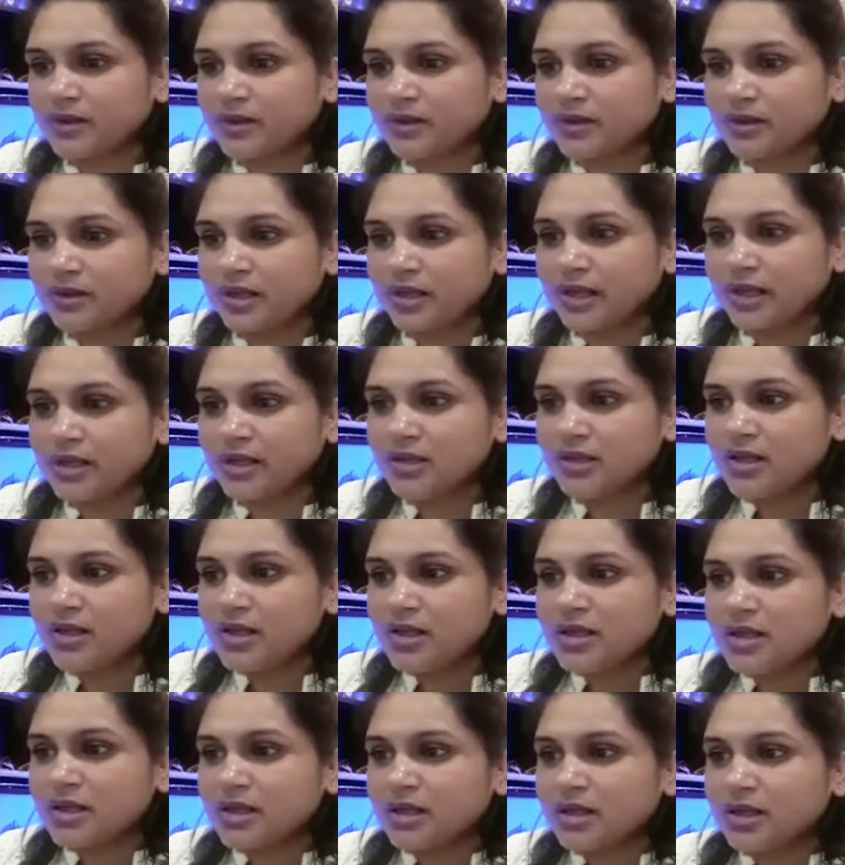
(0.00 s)
right?
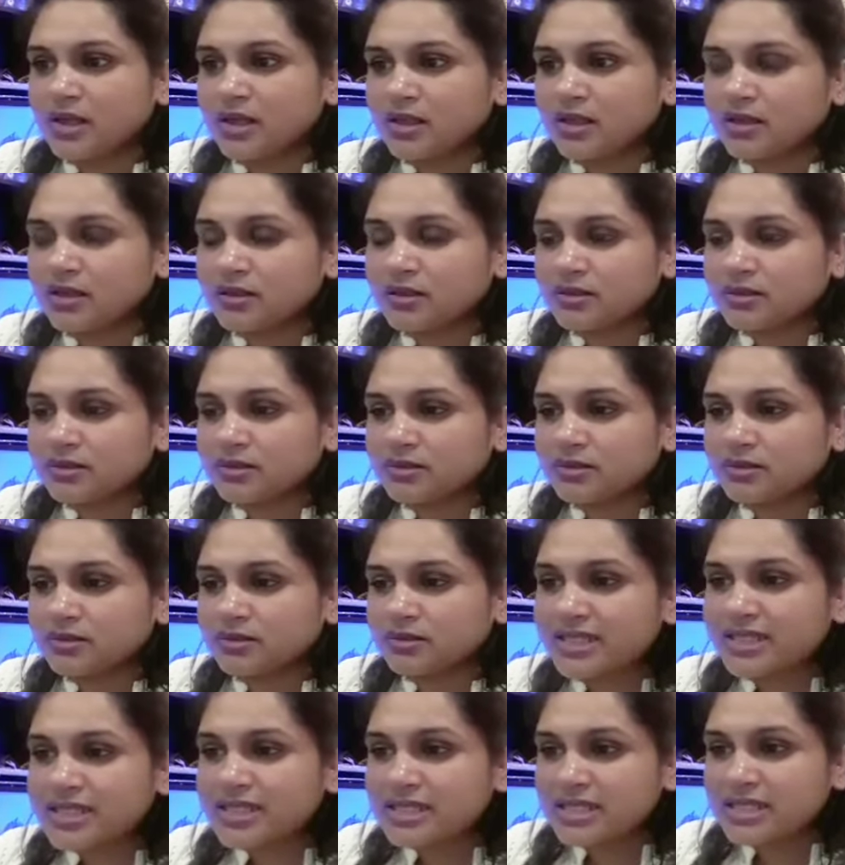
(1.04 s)

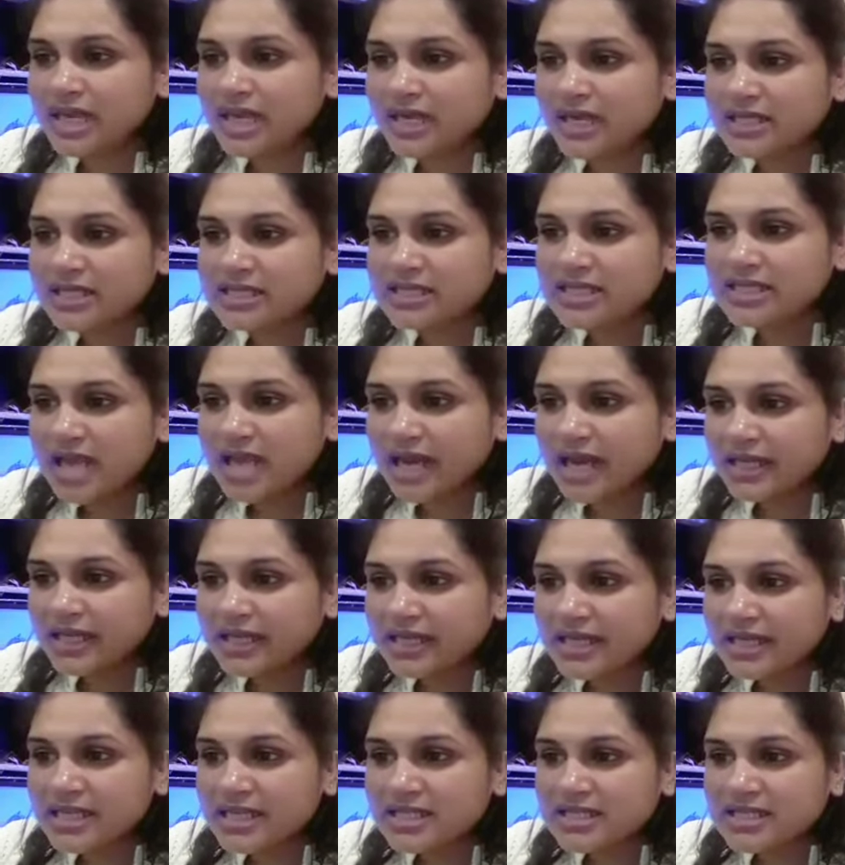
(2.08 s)
This is
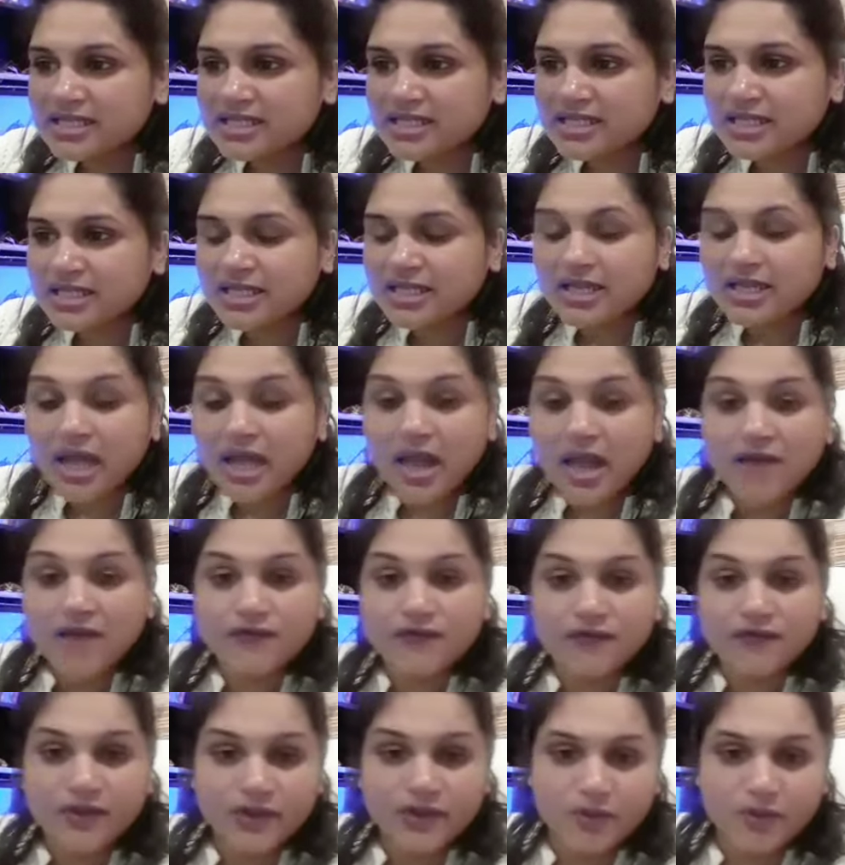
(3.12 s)
anxiety is seen
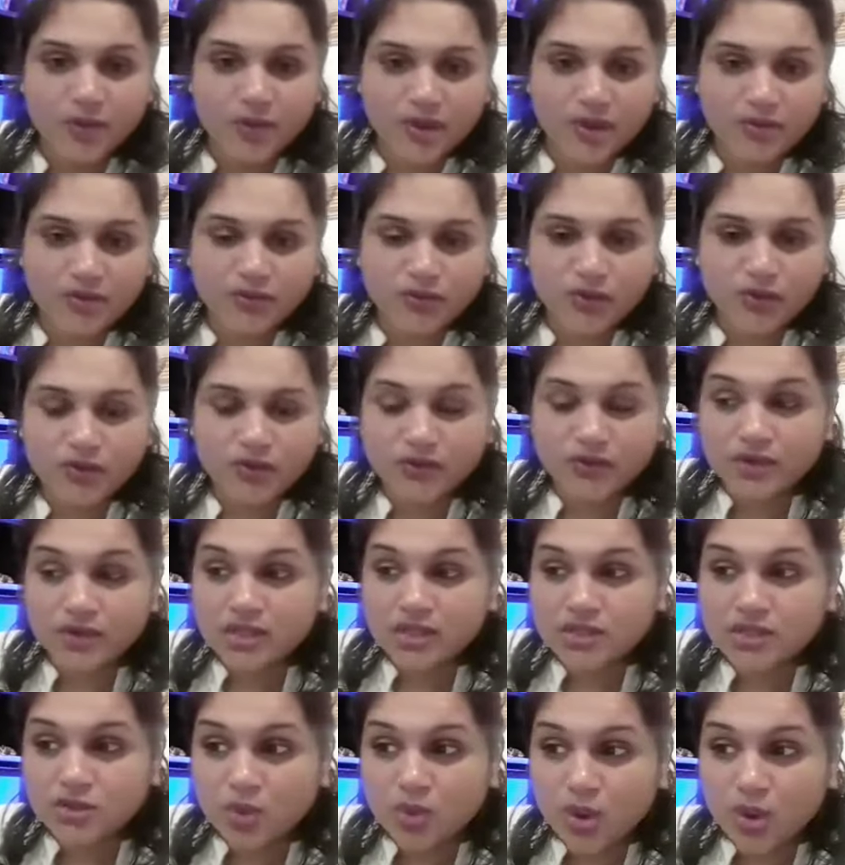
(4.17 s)
everywhere, what we
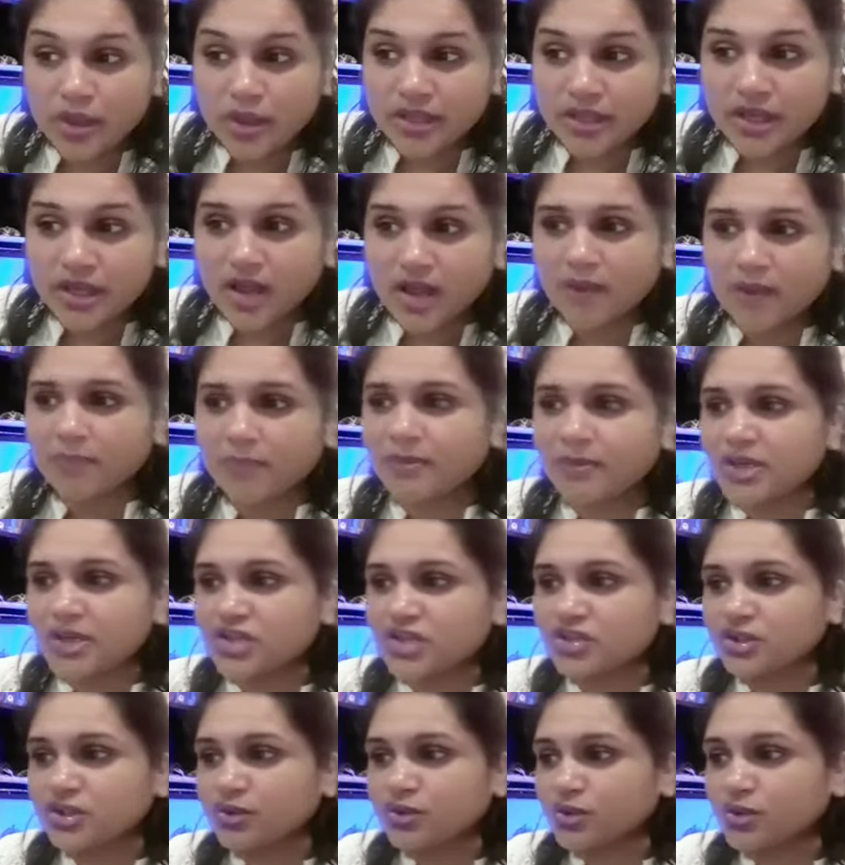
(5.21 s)
saw in our
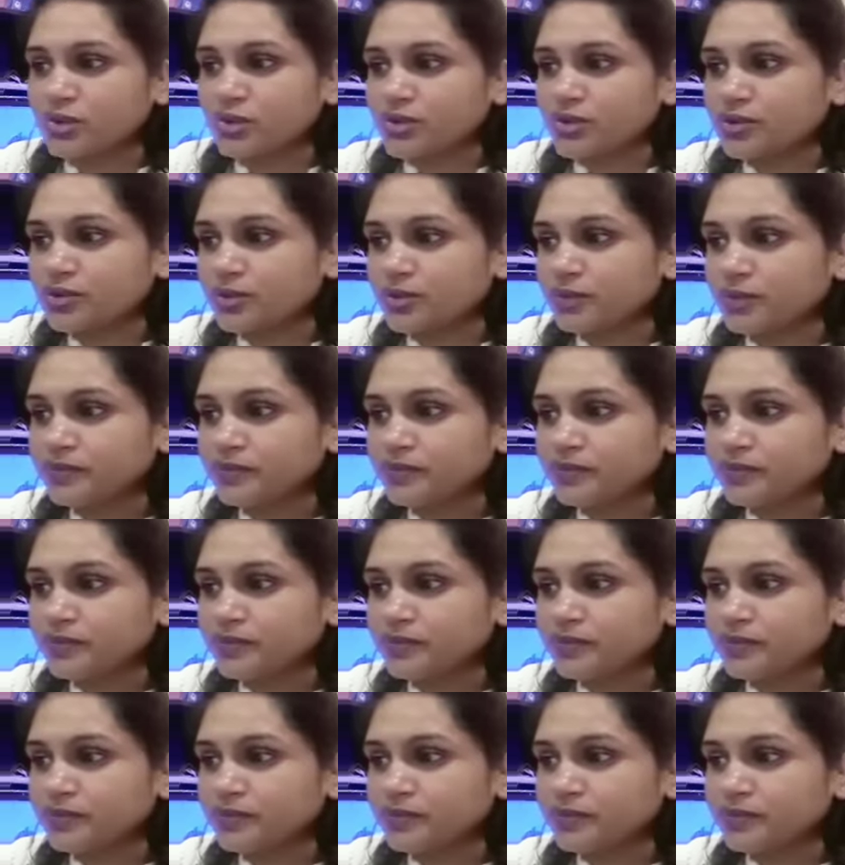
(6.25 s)
patient also.